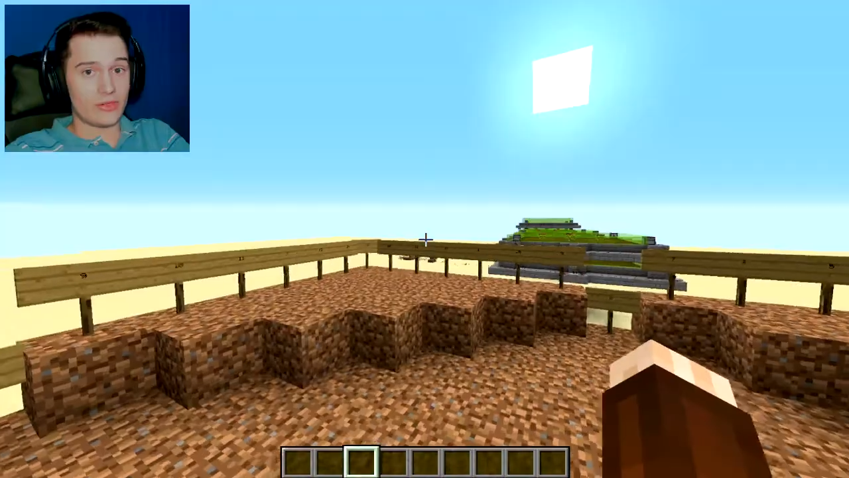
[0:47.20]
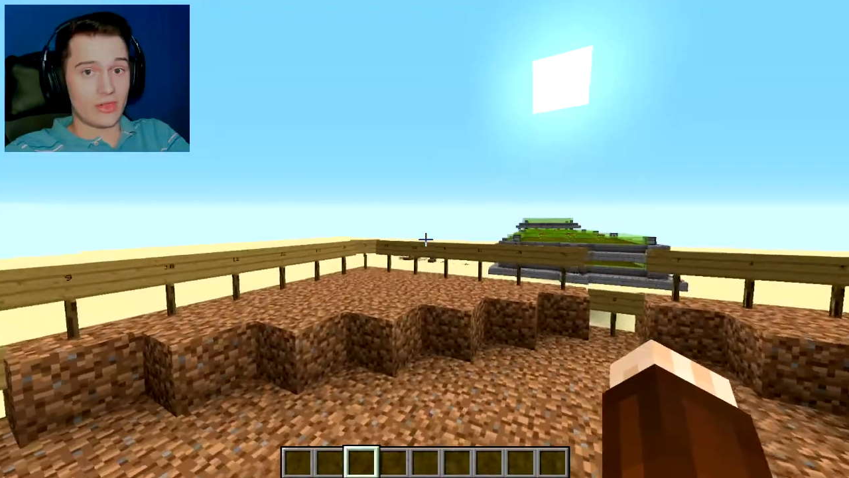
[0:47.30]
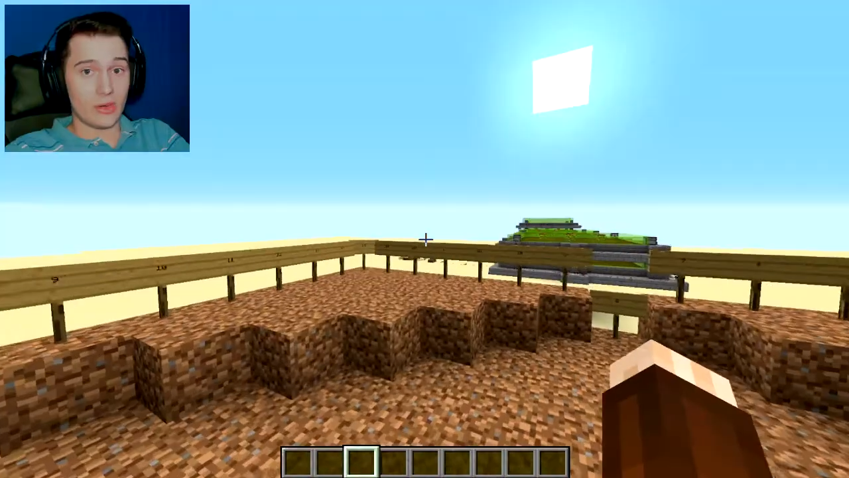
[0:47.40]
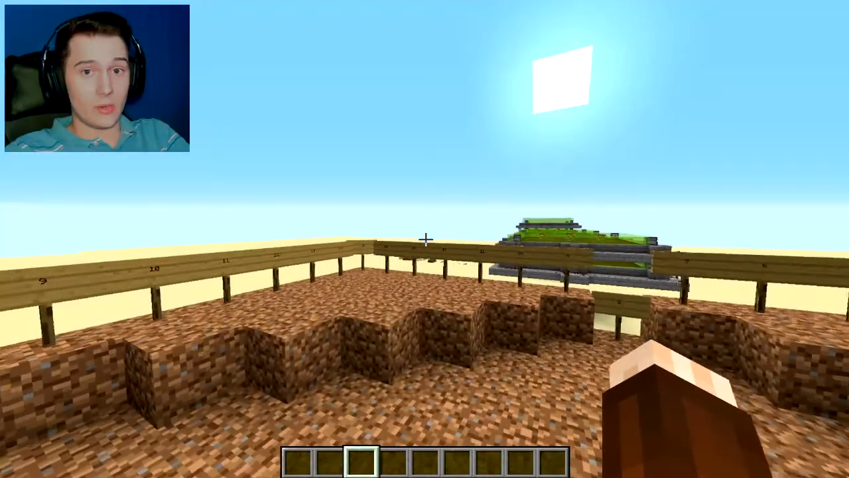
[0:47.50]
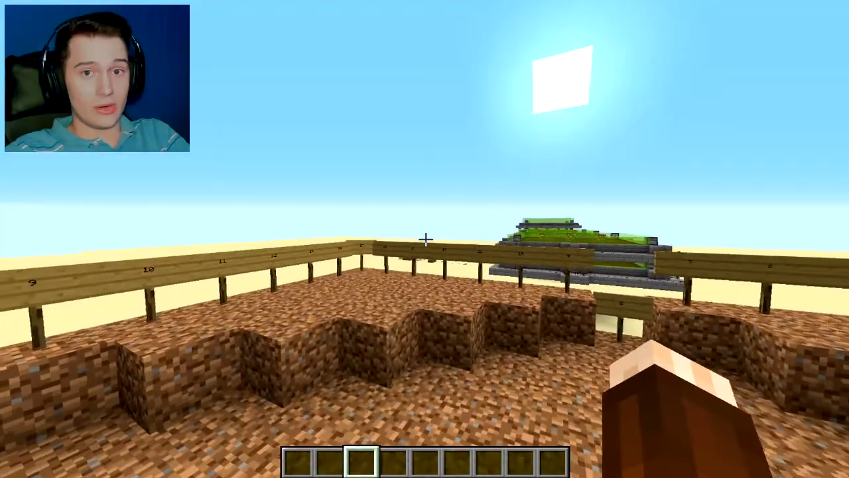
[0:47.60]
First
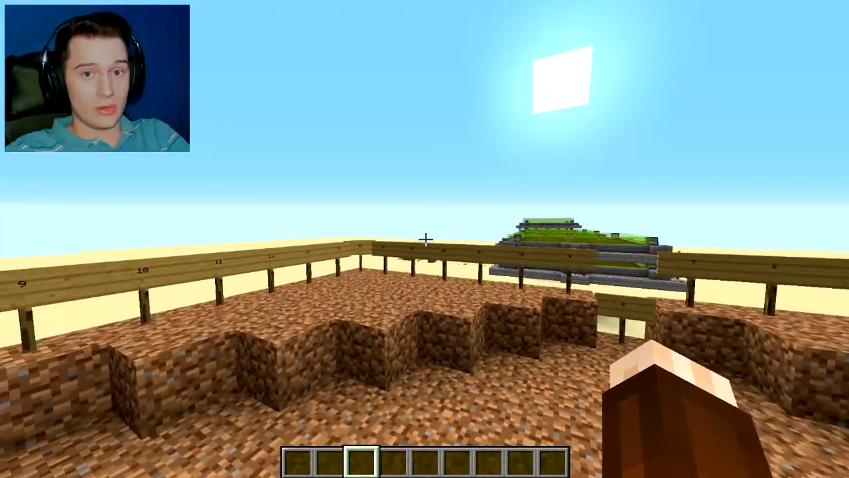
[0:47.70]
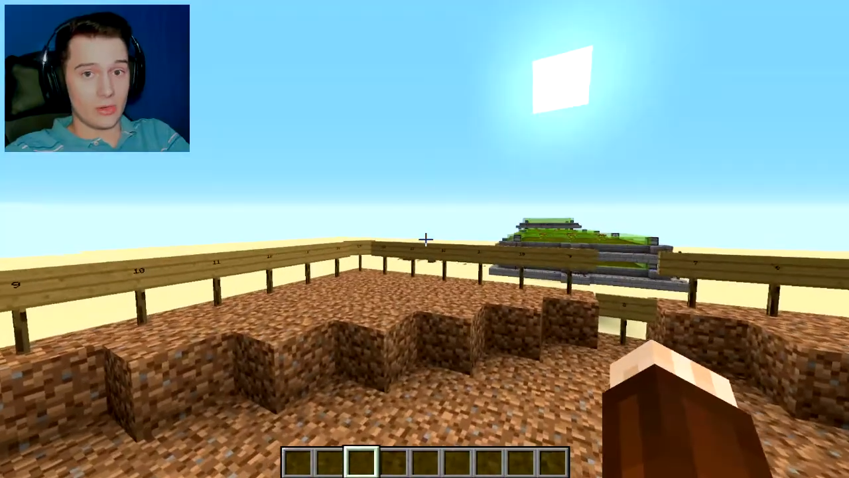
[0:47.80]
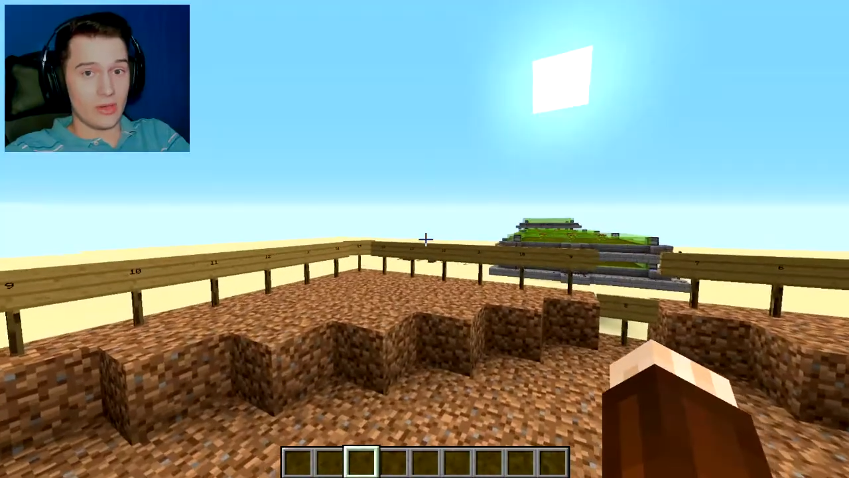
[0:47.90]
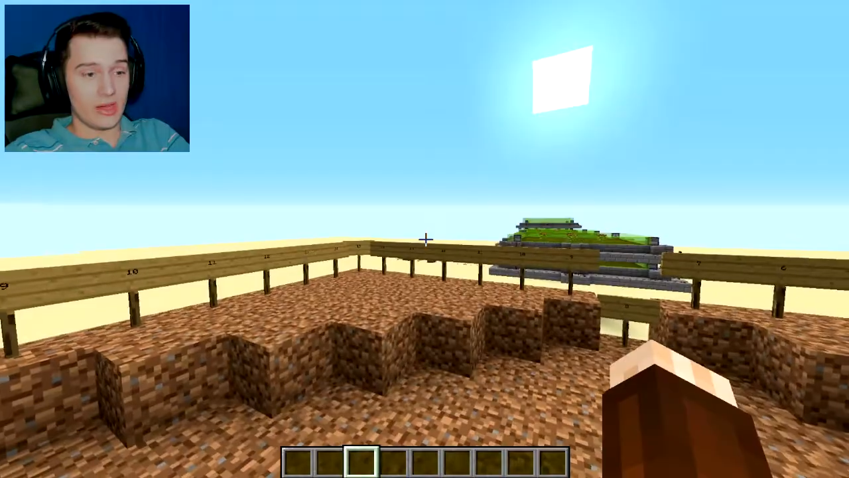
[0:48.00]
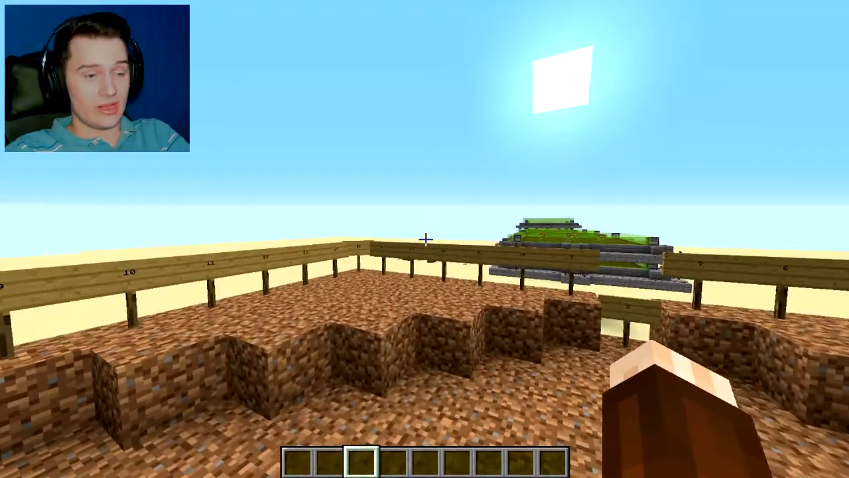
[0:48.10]
thing you wanna
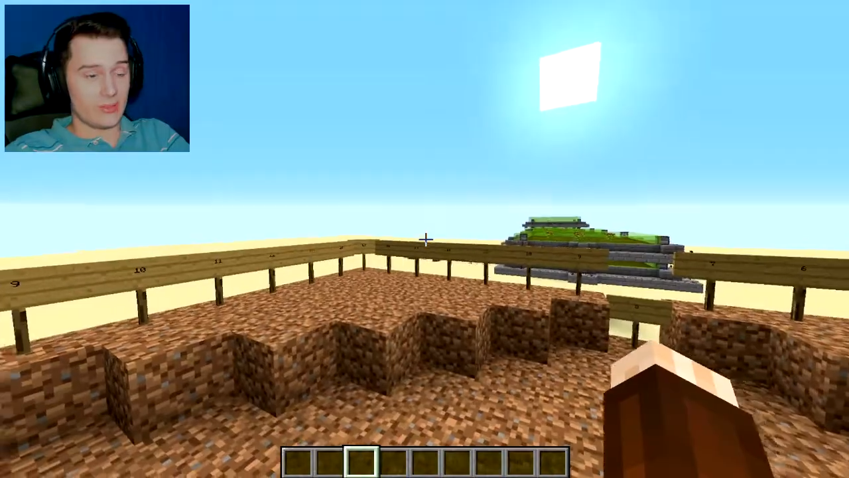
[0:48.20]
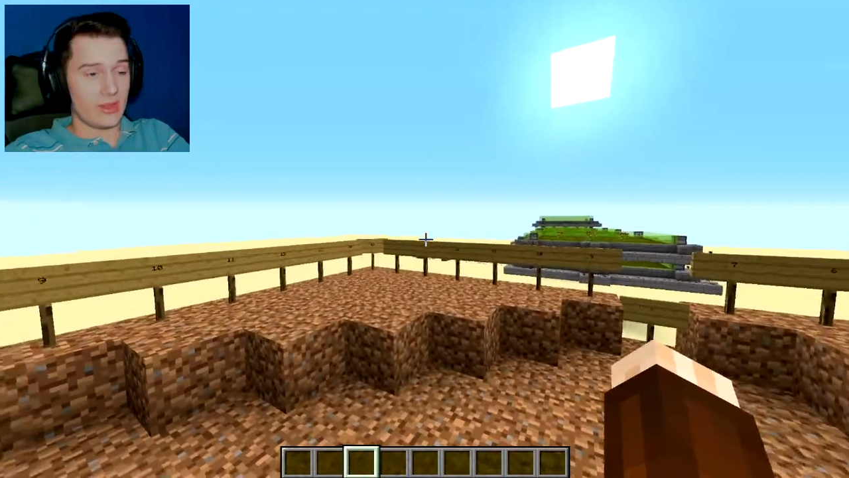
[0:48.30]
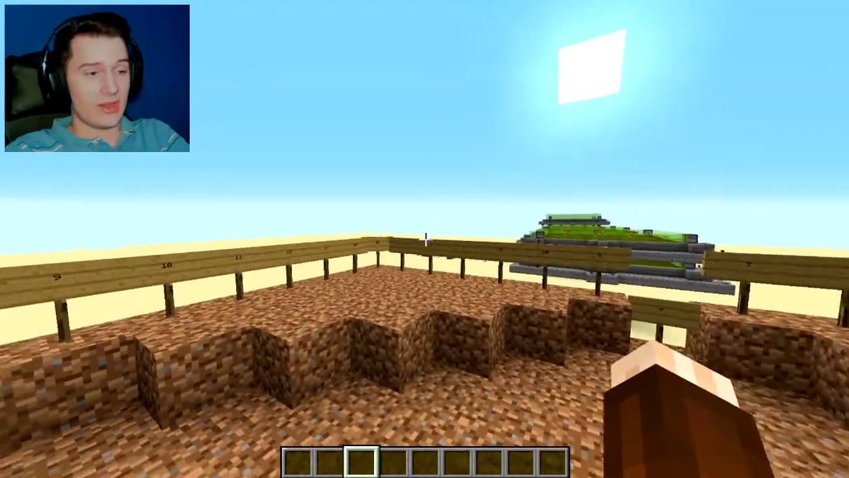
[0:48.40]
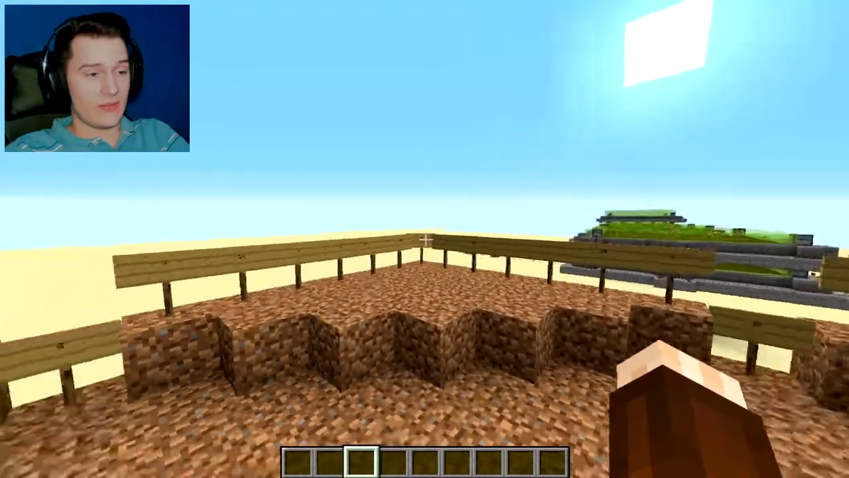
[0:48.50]
do is make